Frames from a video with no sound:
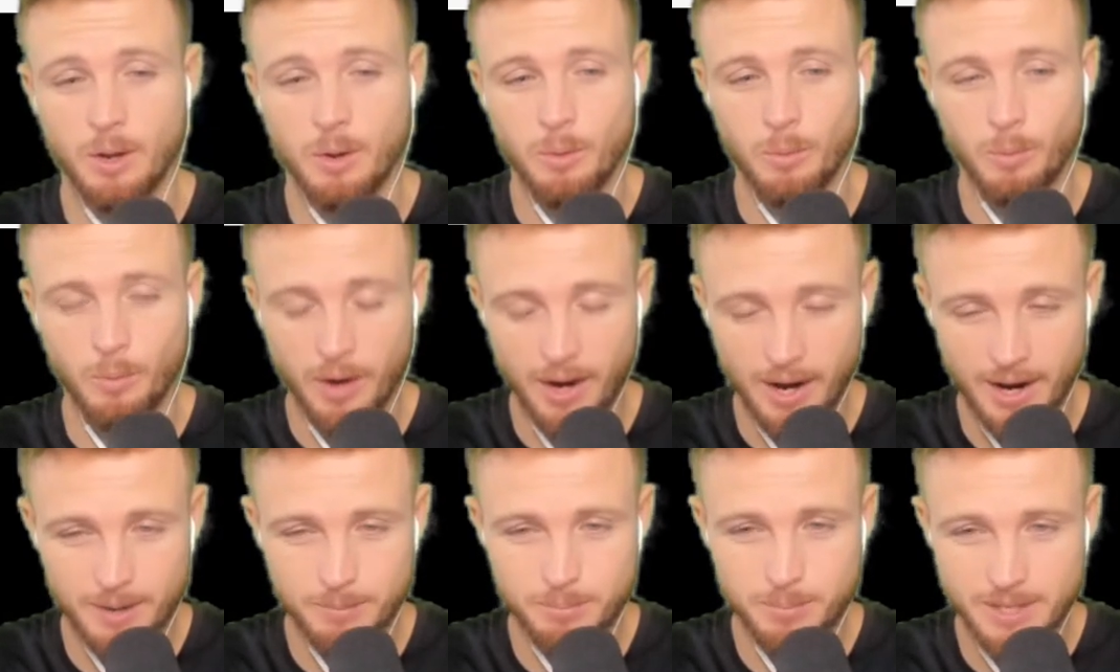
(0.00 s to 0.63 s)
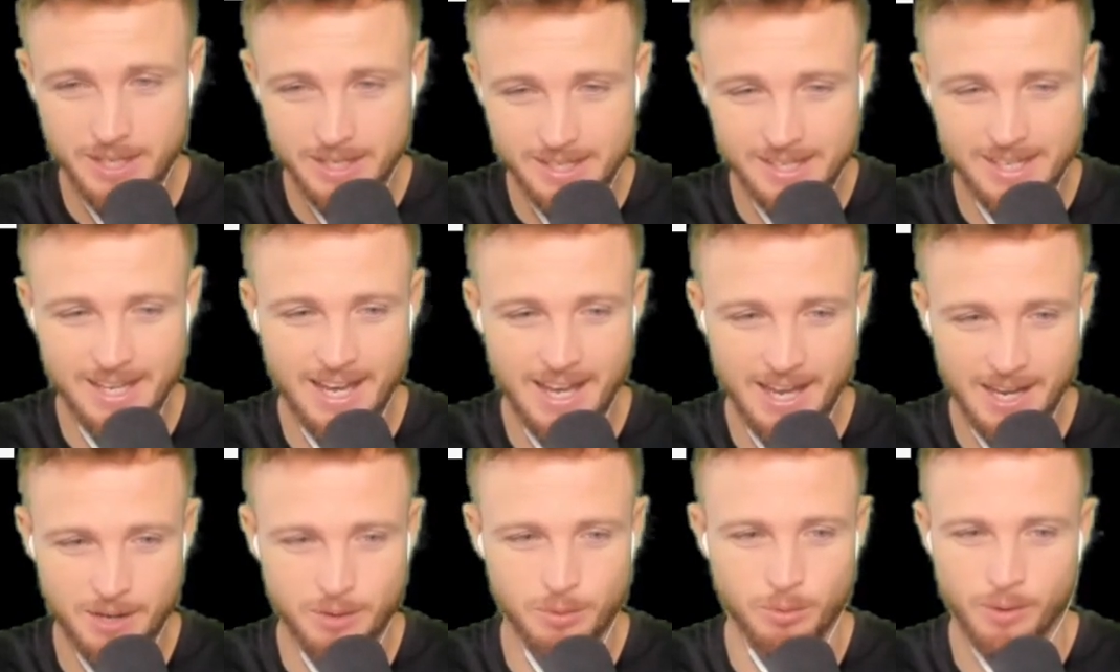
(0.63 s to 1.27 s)

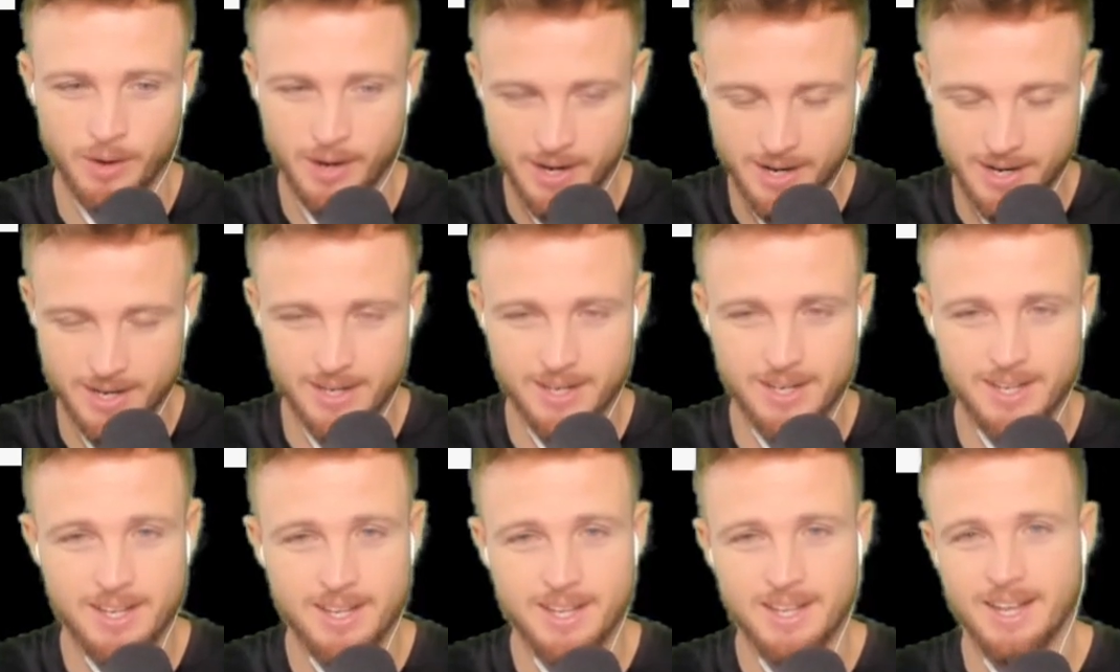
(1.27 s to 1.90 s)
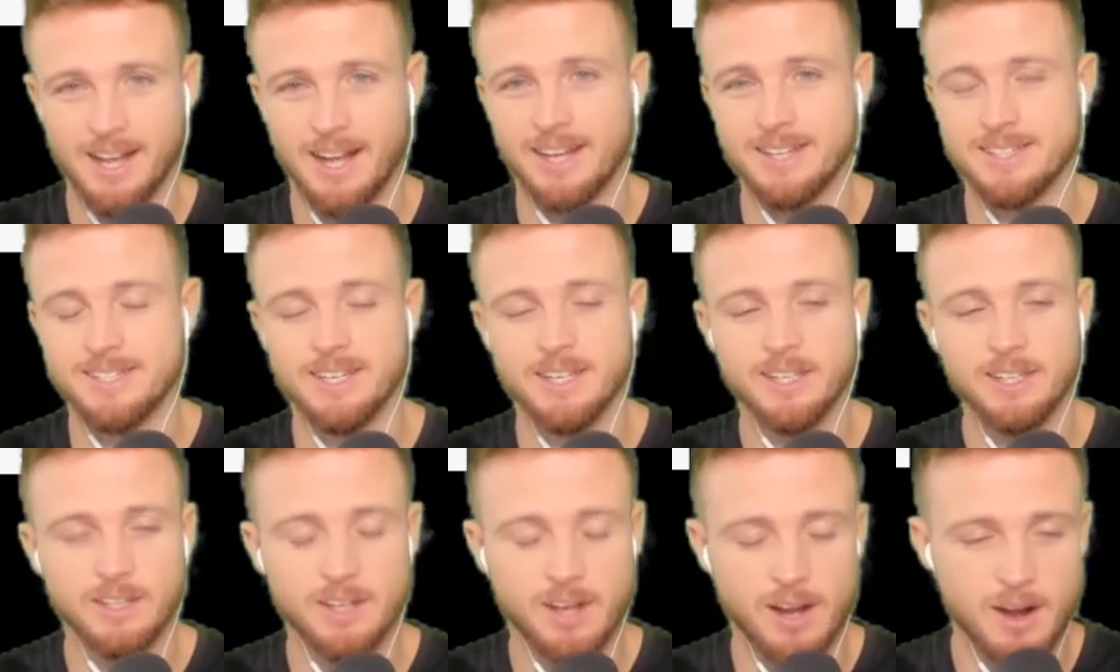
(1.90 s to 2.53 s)
YPK Ray. I
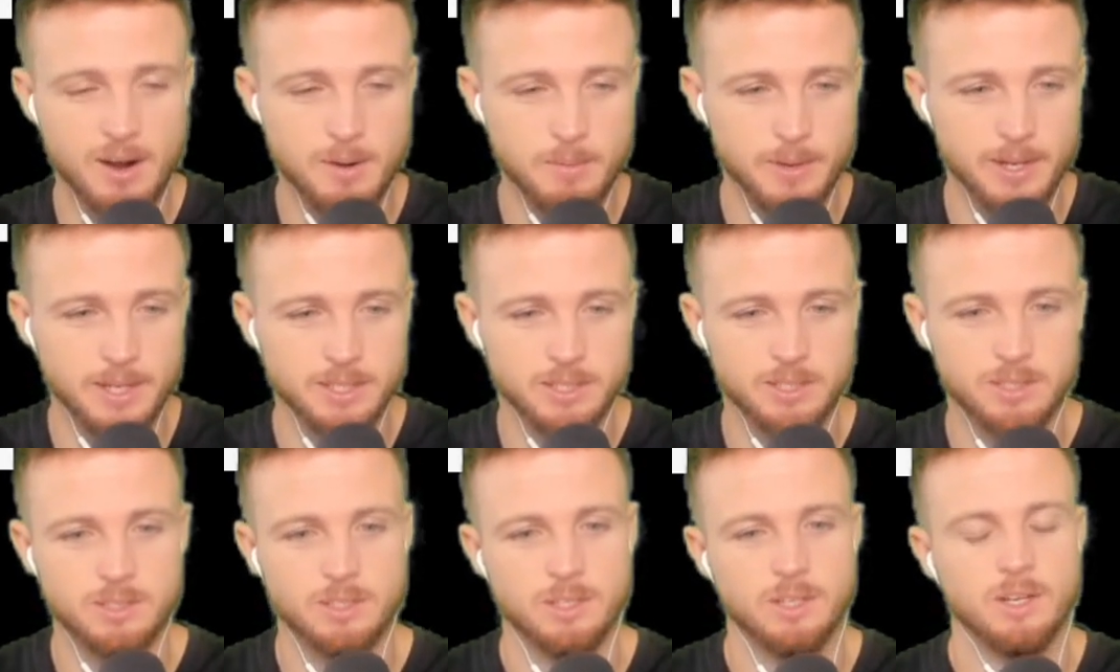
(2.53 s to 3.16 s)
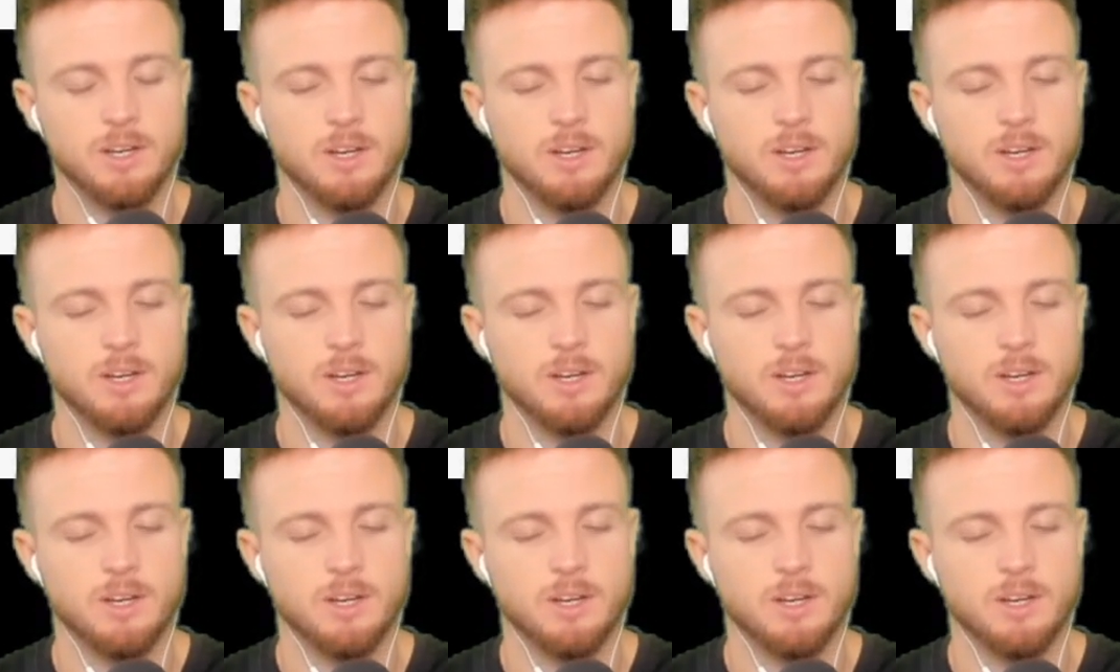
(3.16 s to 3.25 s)
see the comments.